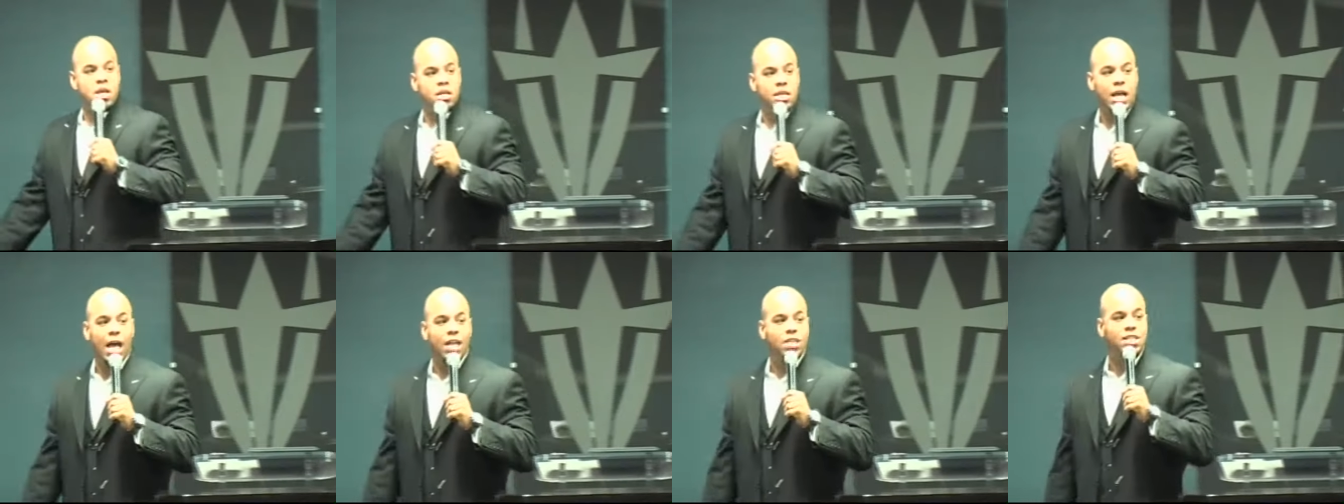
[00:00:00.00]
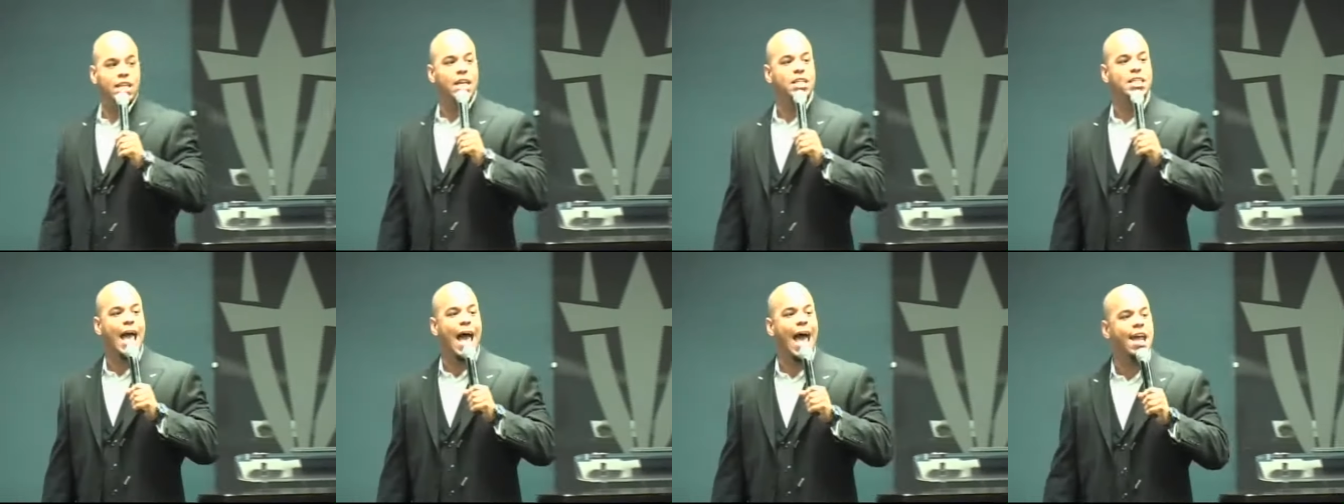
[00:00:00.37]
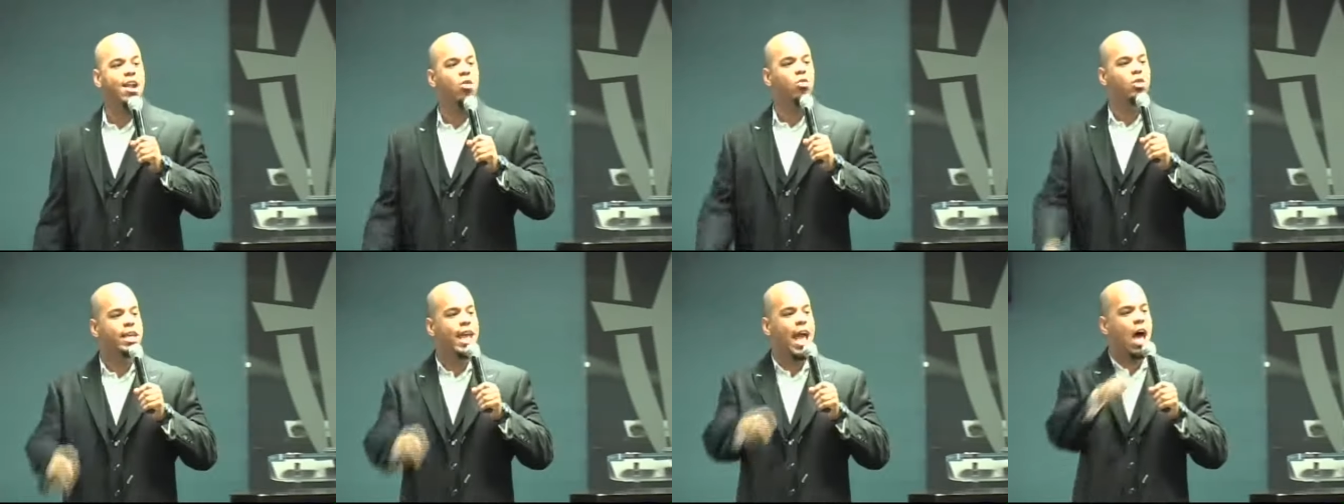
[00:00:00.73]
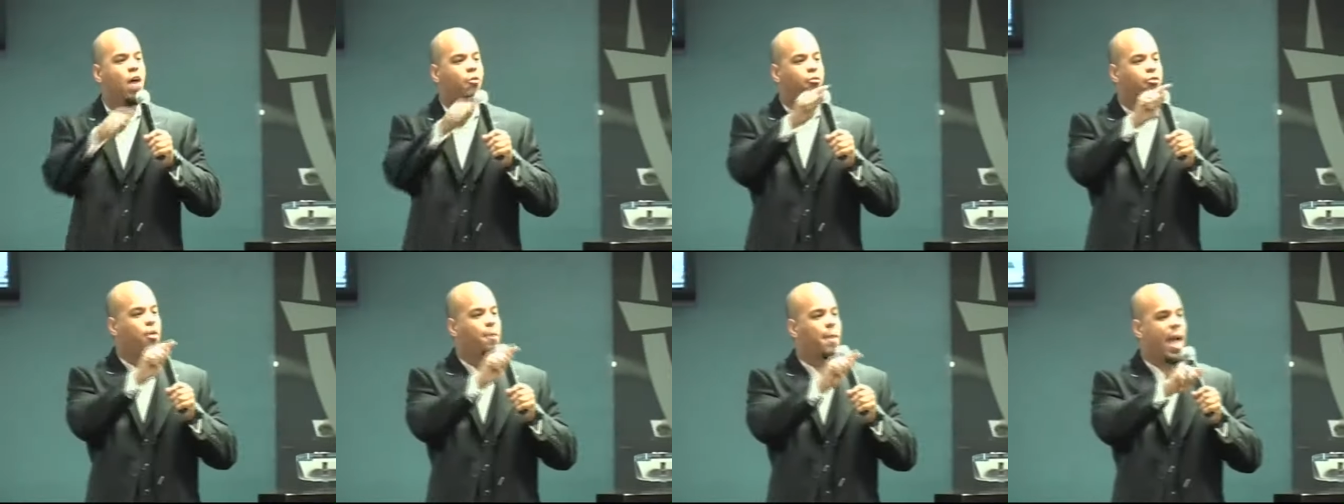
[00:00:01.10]
God says, I don't
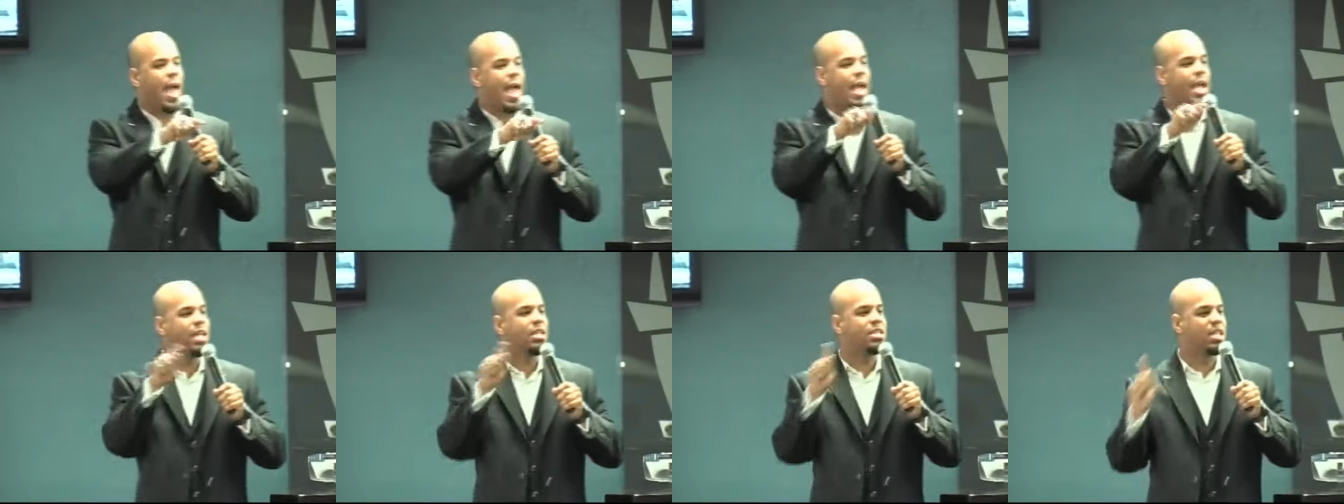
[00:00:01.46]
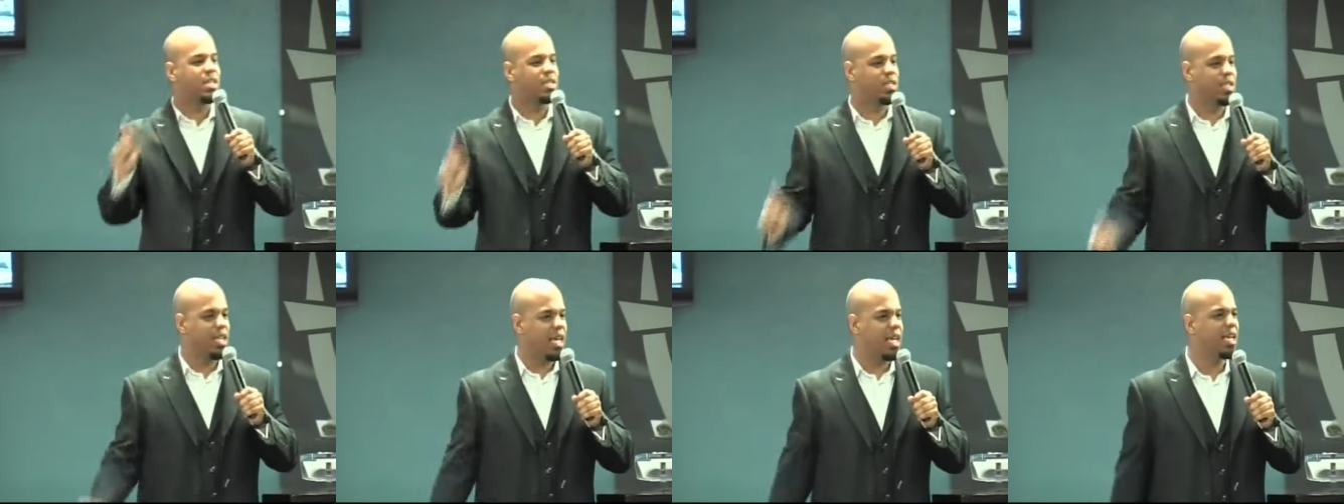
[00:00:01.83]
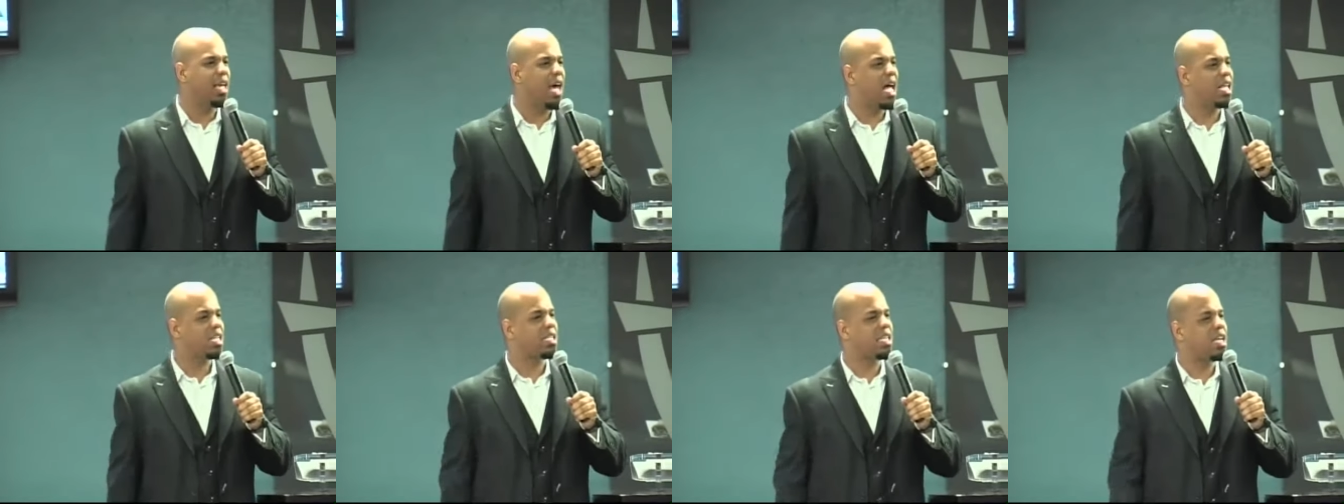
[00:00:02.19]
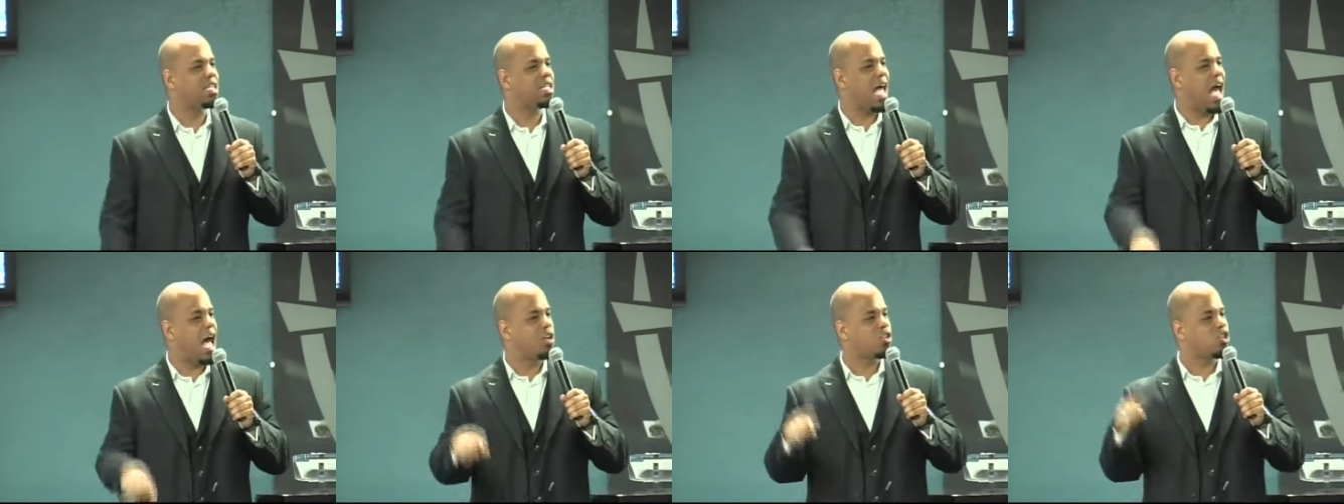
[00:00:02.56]
count from A to Z. God
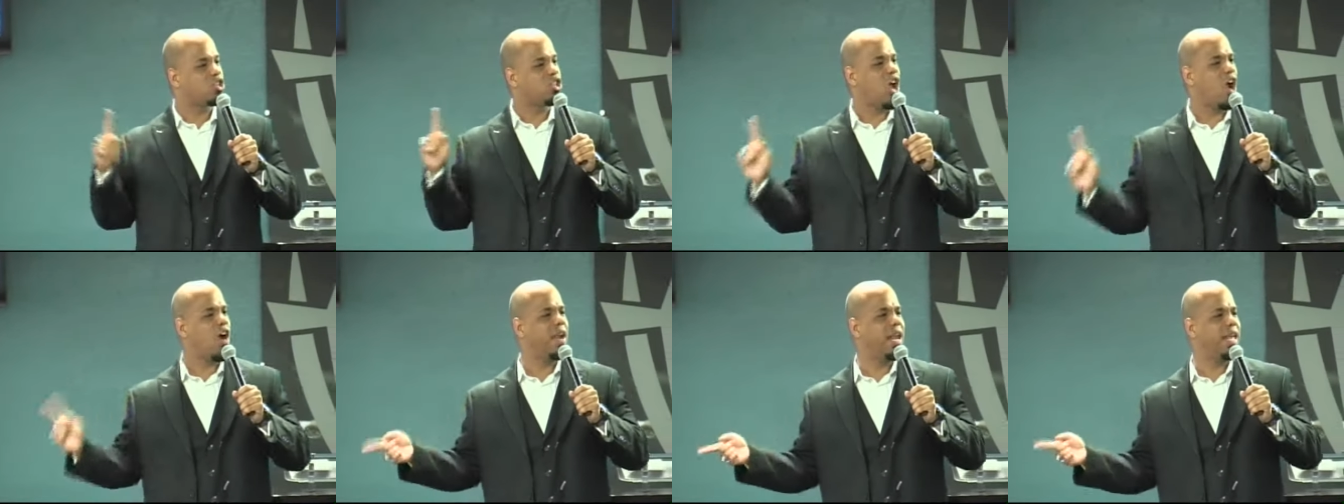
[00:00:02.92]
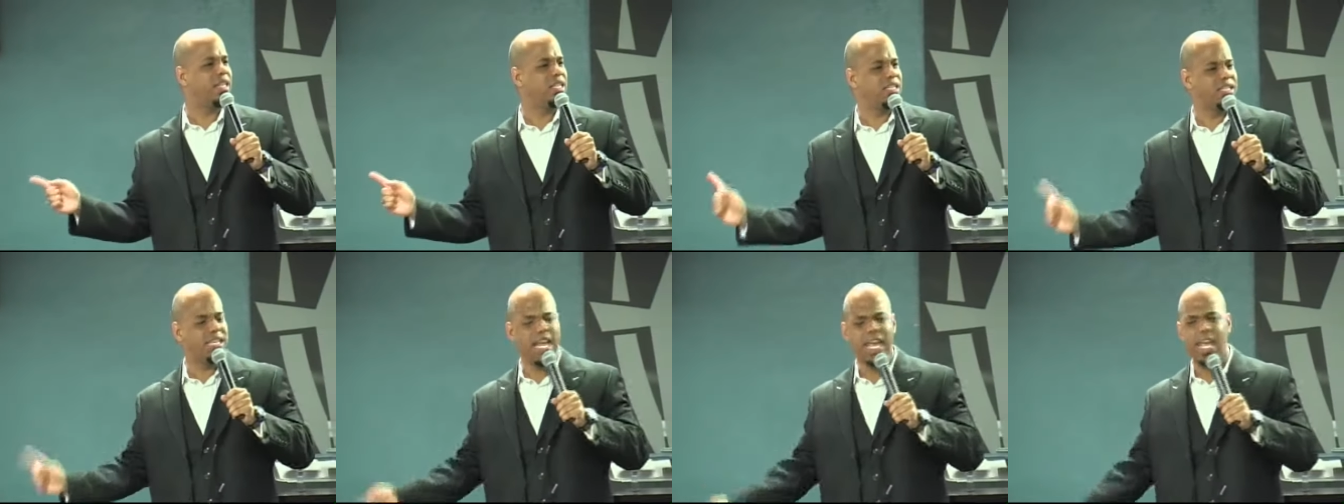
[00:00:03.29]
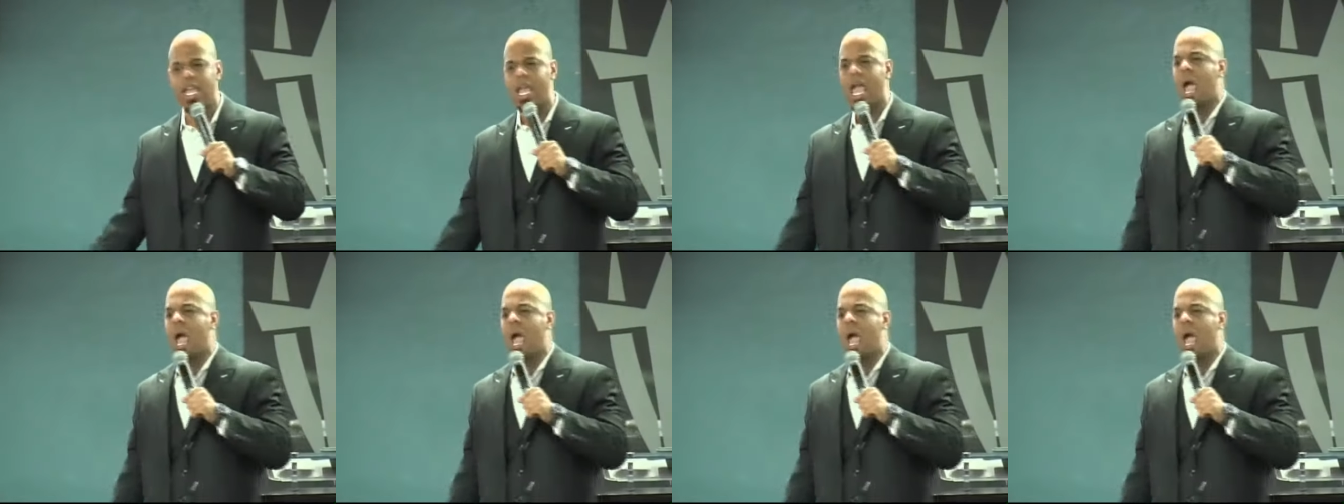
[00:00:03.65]
says, I'll start at Z,